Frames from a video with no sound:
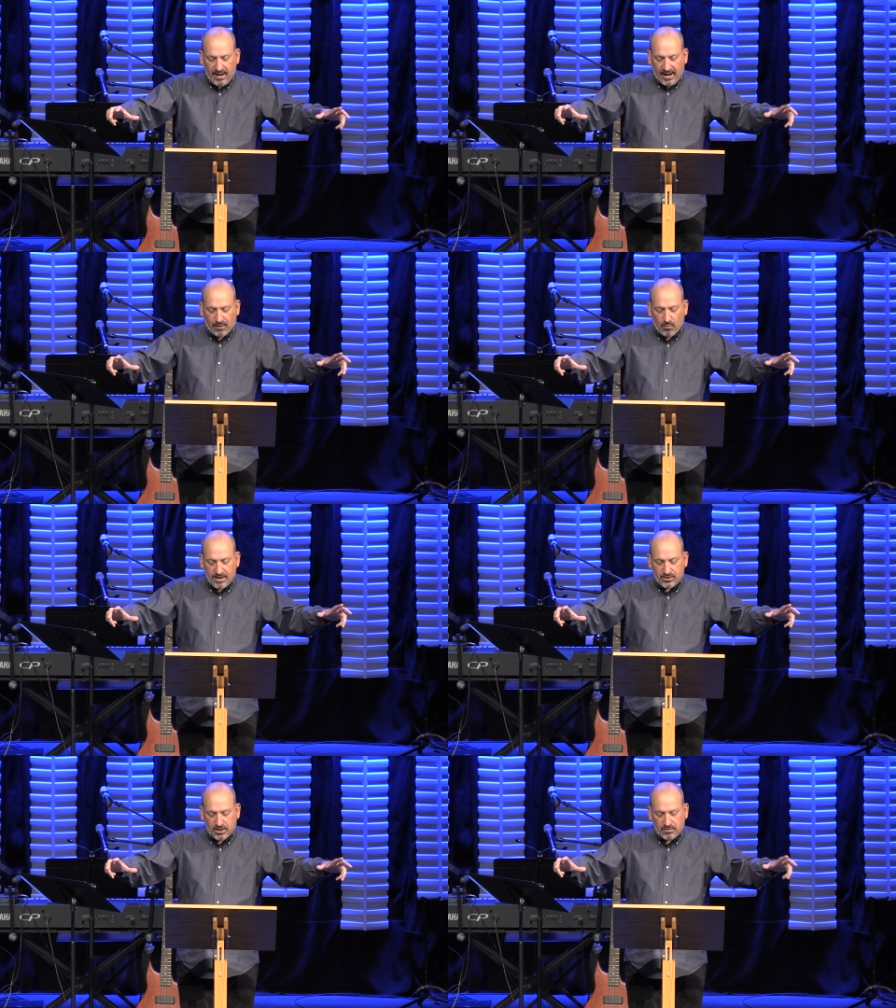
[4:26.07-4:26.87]
And
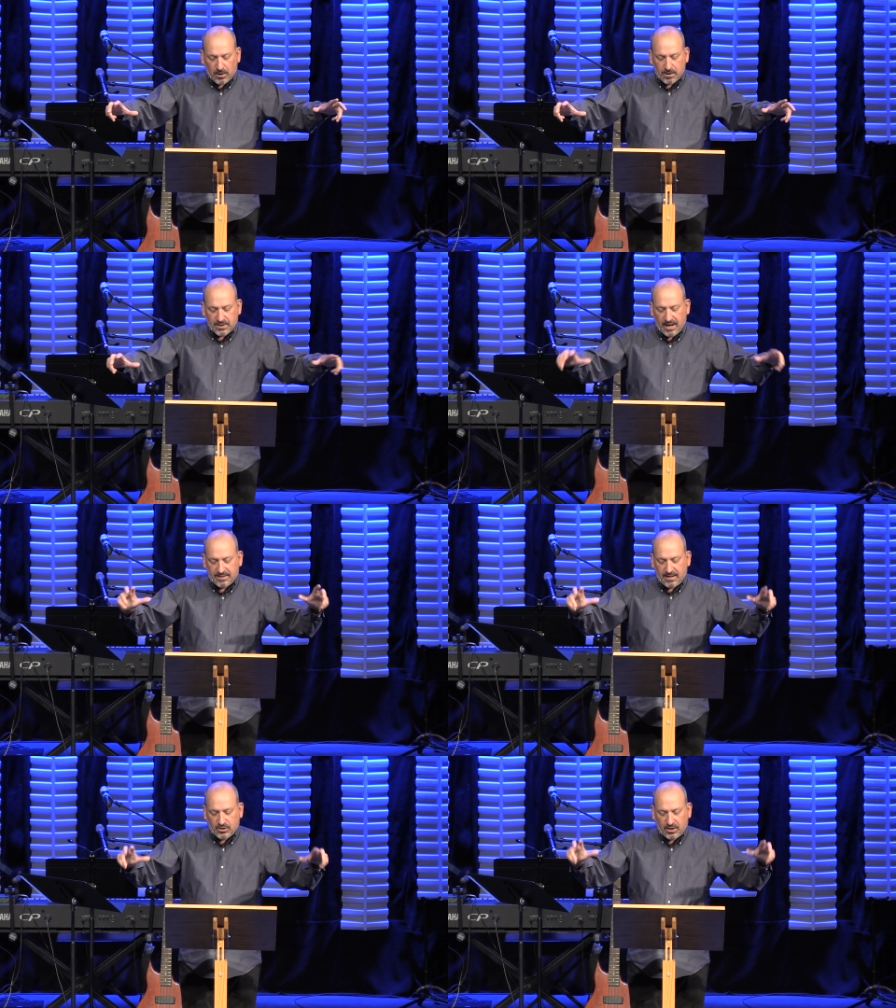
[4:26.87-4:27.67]
watch this verse and
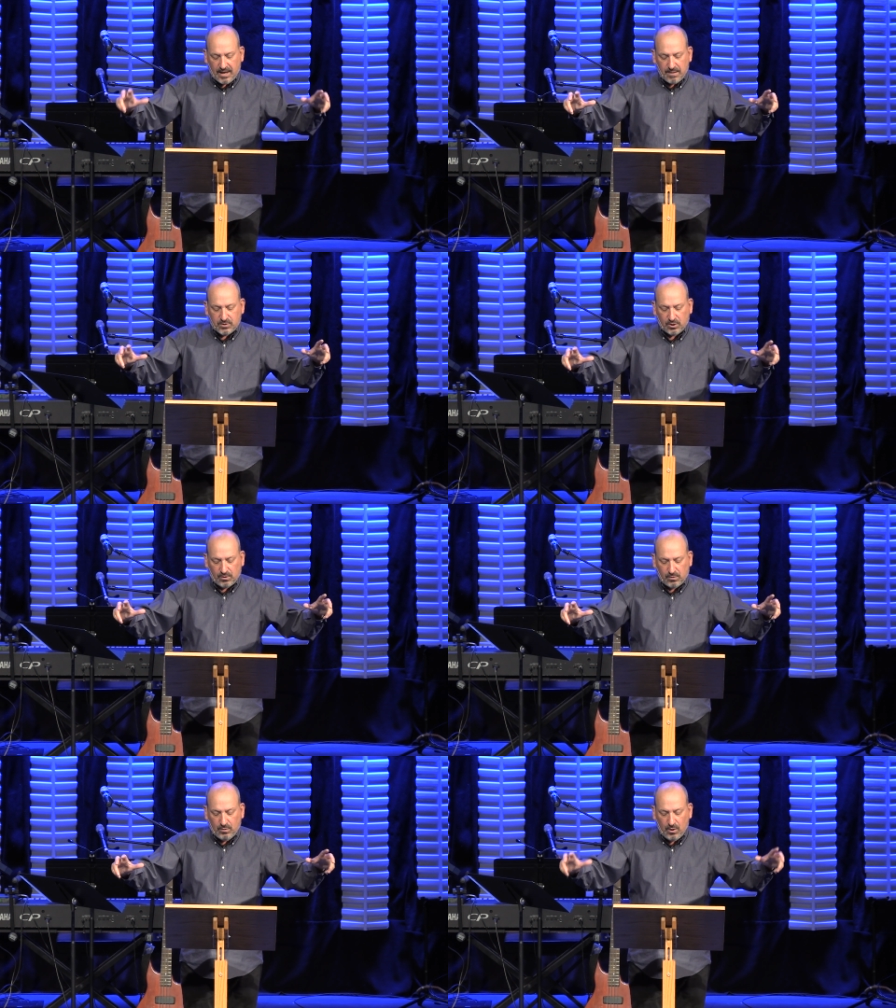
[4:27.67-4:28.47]
teaching them
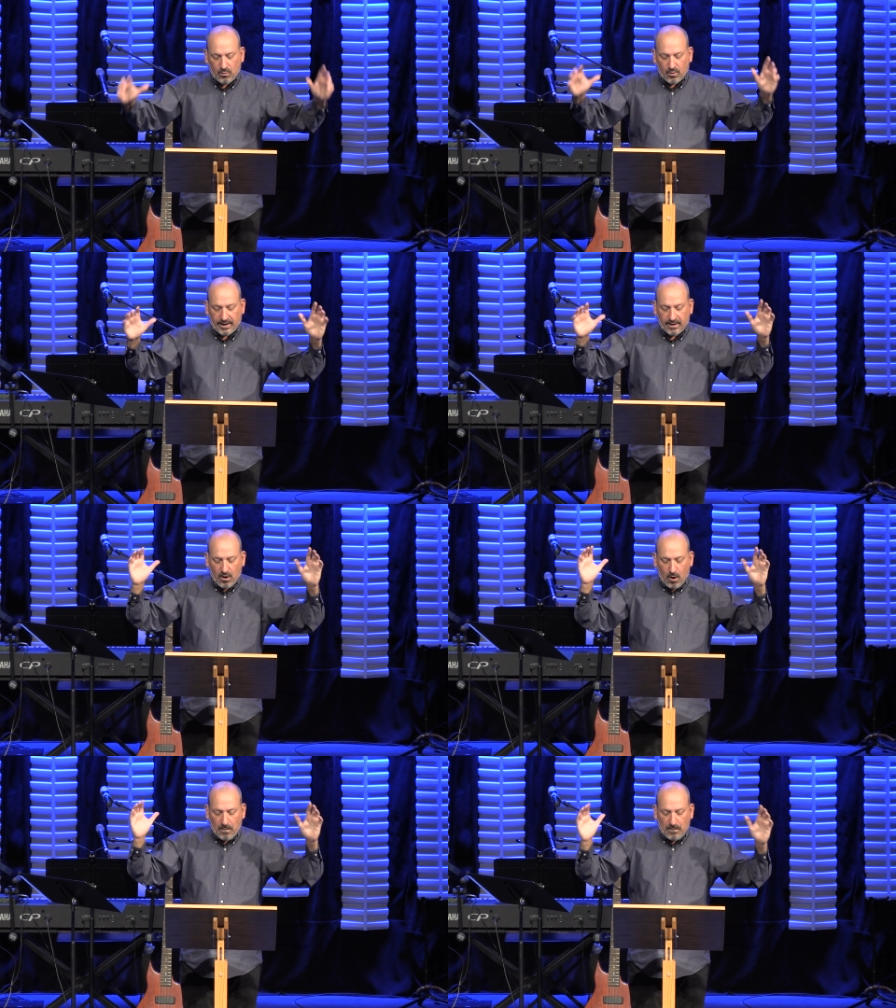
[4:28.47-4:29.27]
to
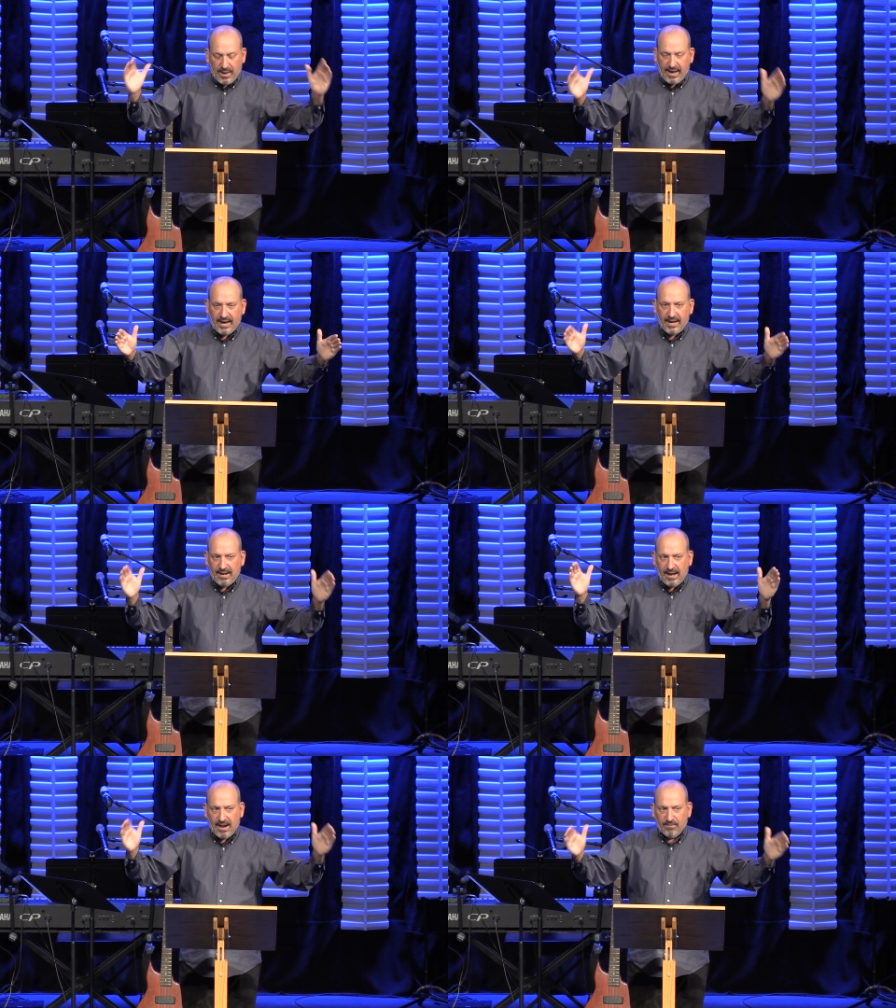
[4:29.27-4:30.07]
what?
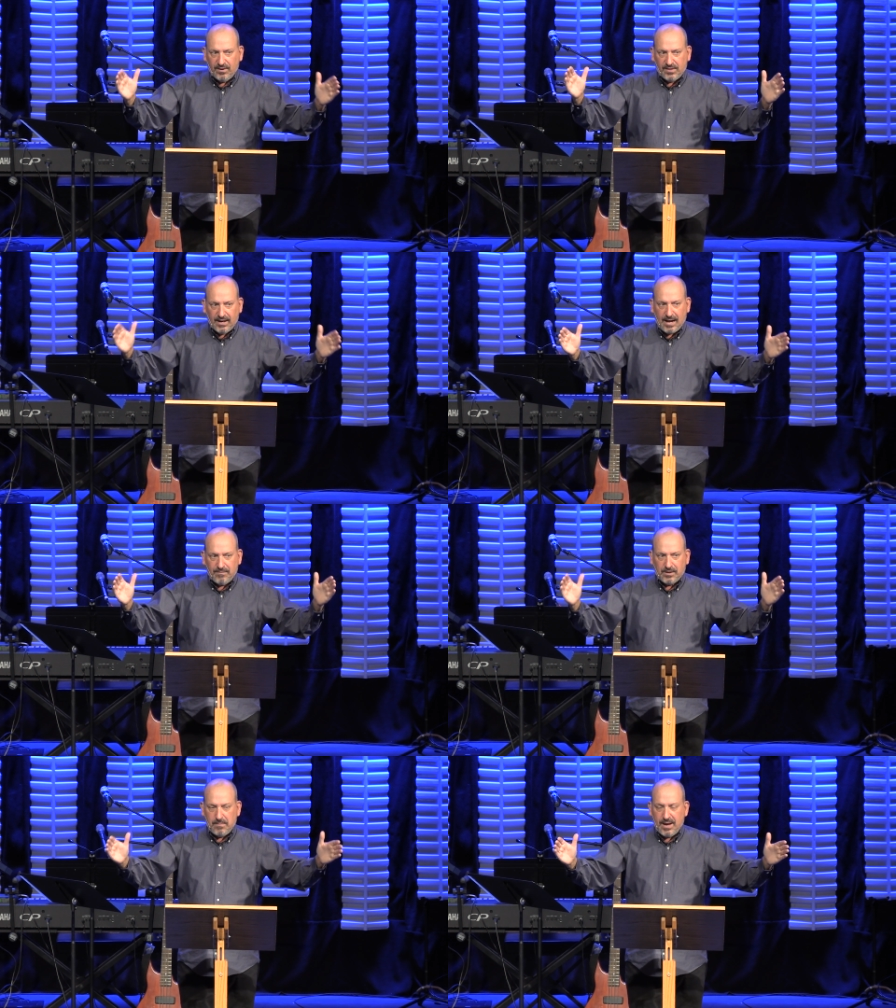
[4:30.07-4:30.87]
Obey everything
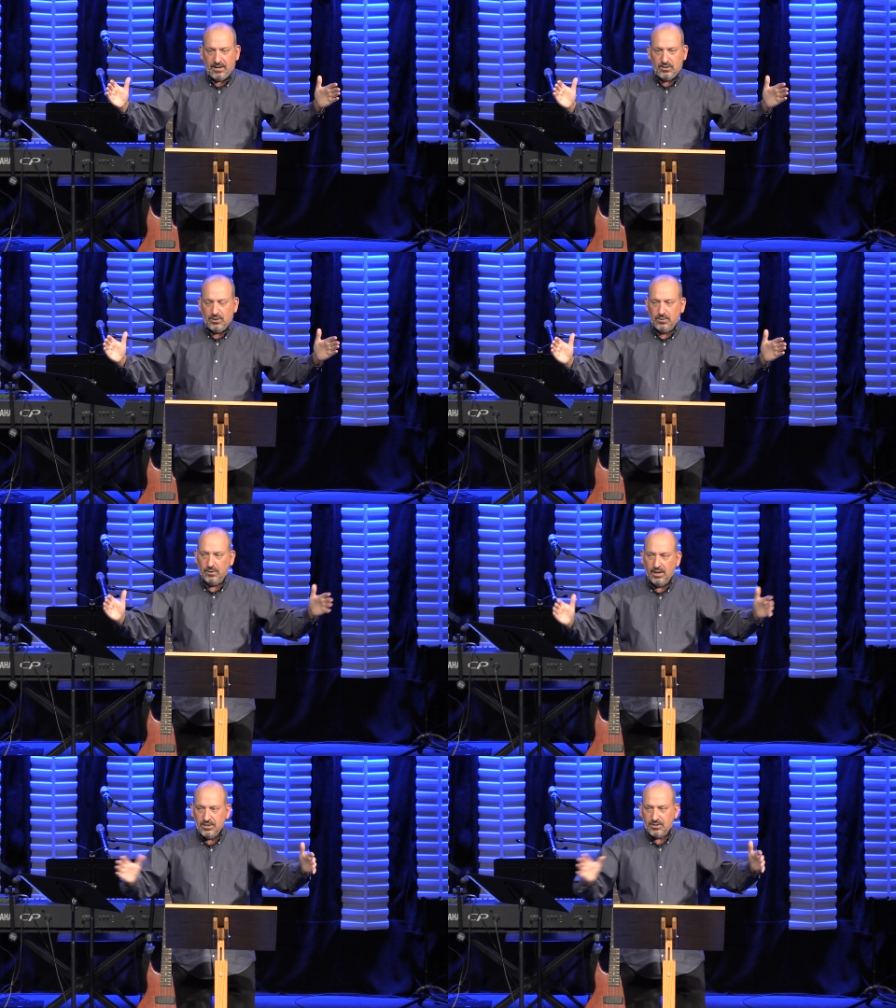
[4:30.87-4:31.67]
I've commanded you.